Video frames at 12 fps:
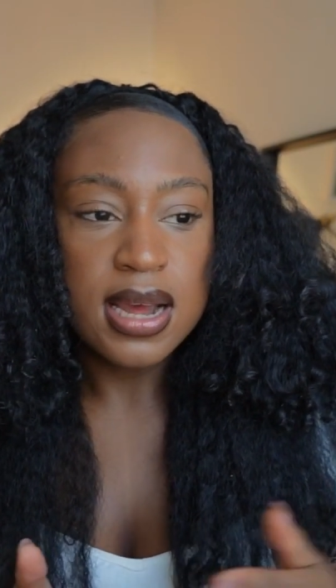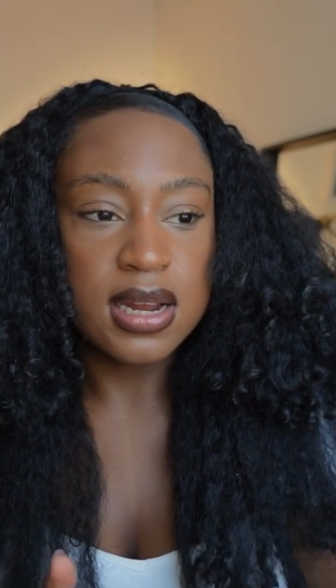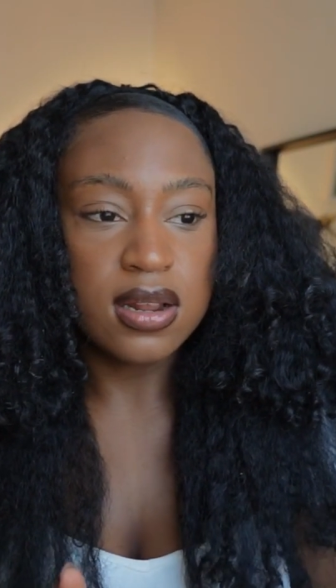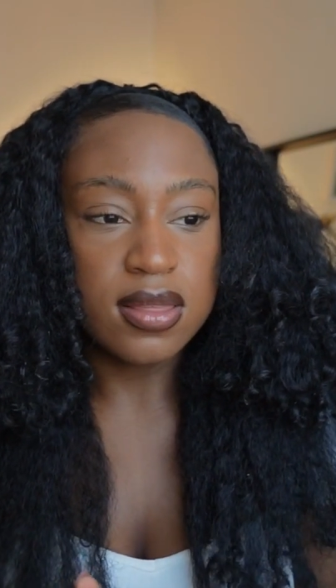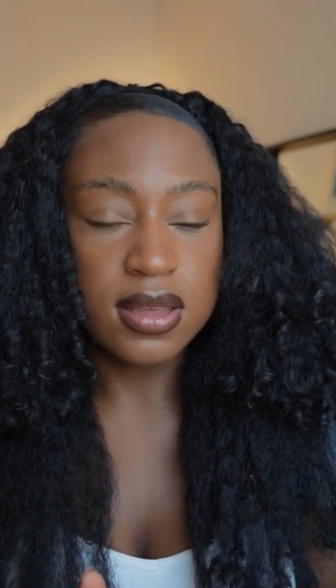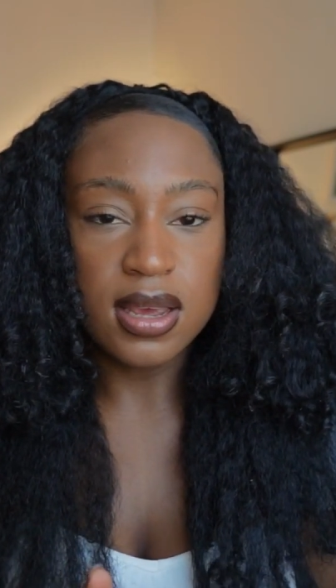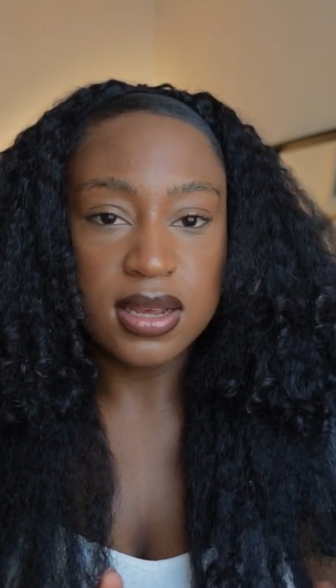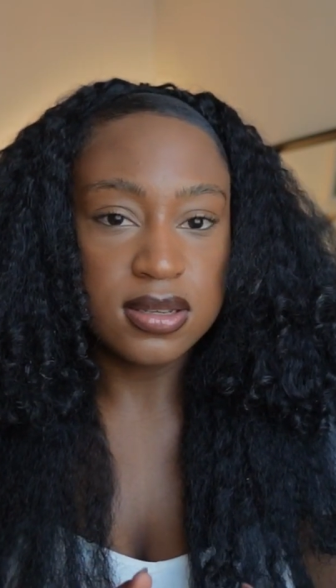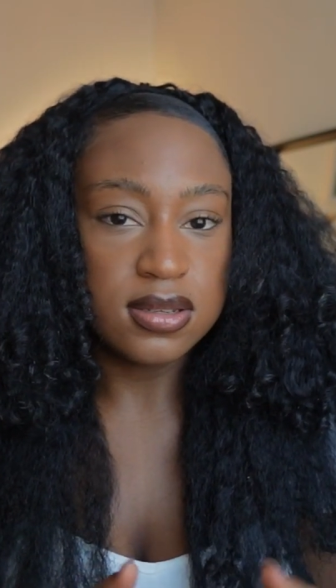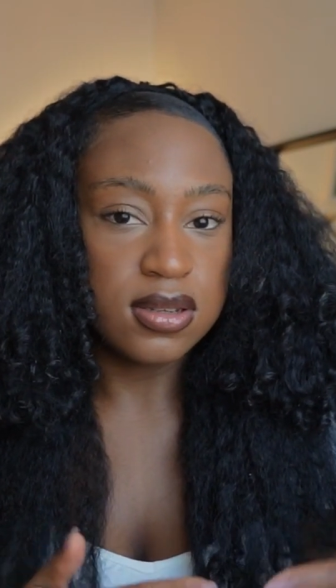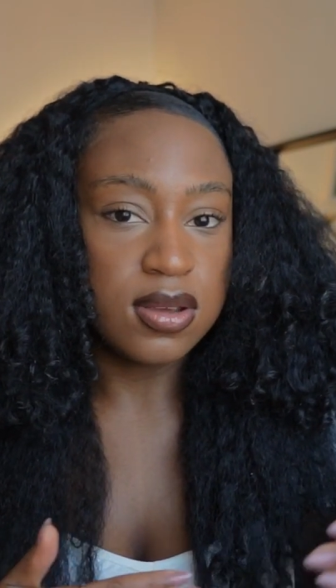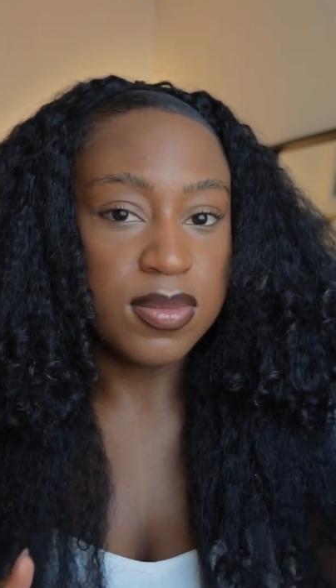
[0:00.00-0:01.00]
and in other
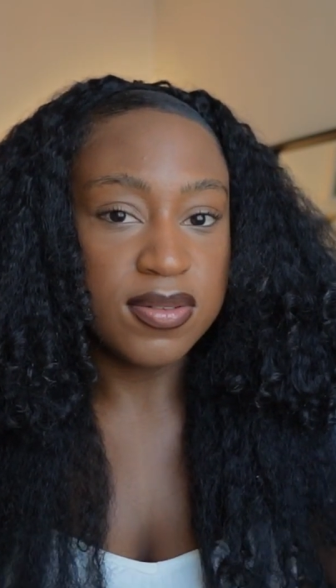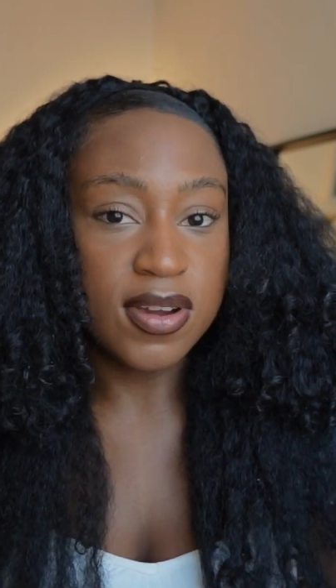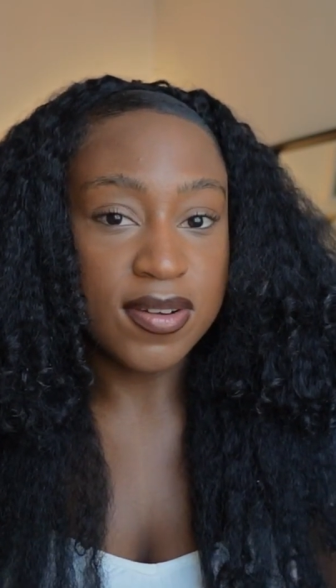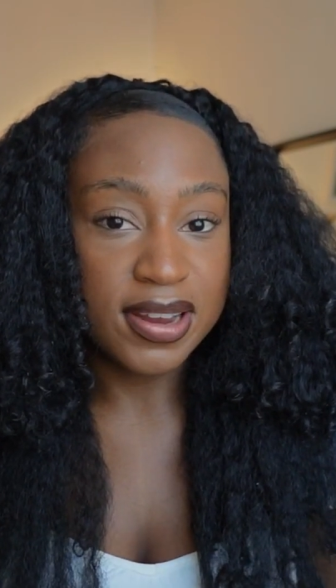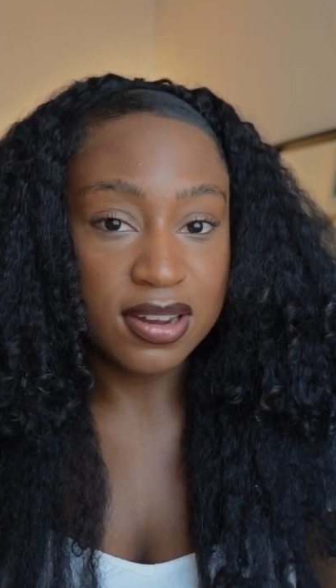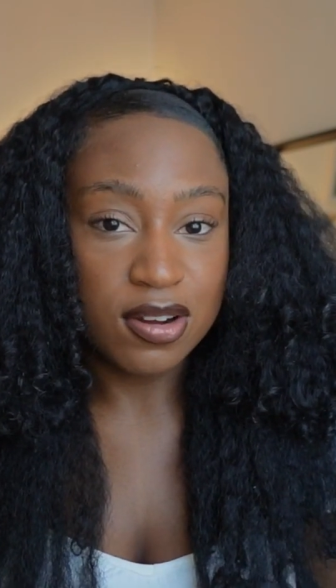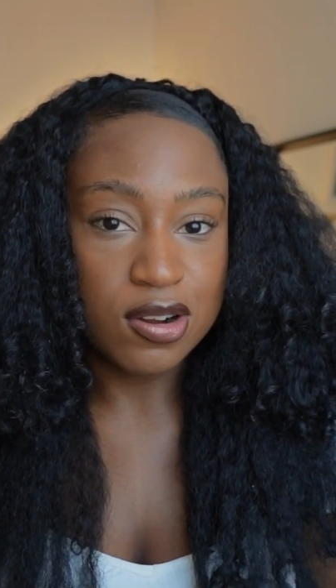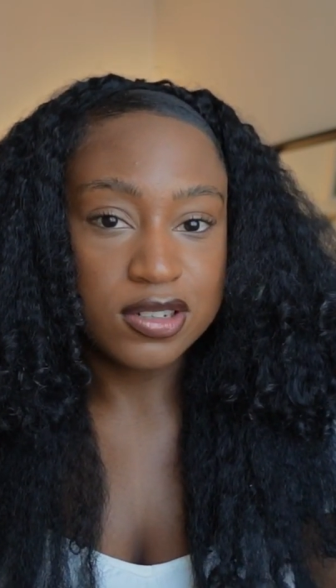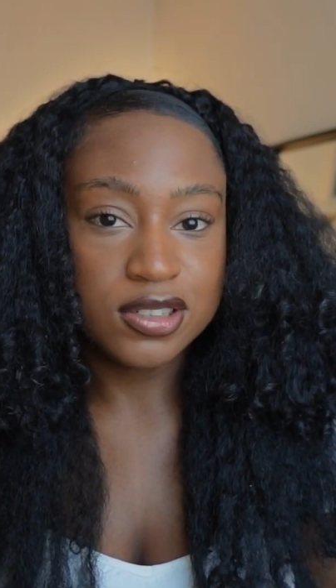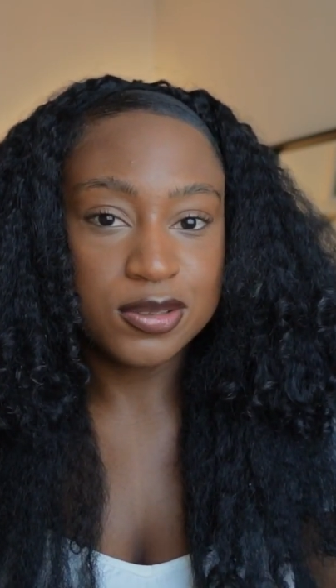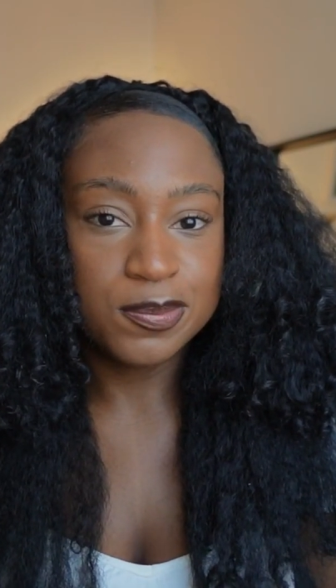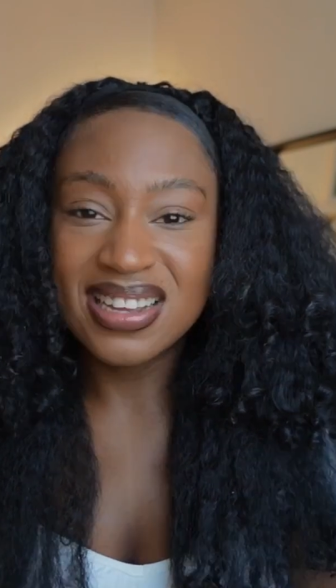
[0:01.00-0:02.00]
cases it can be very
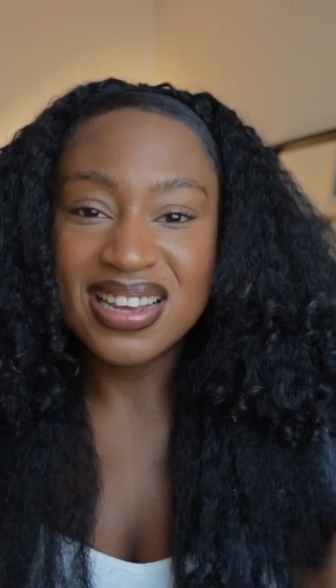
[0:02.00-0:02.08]
large.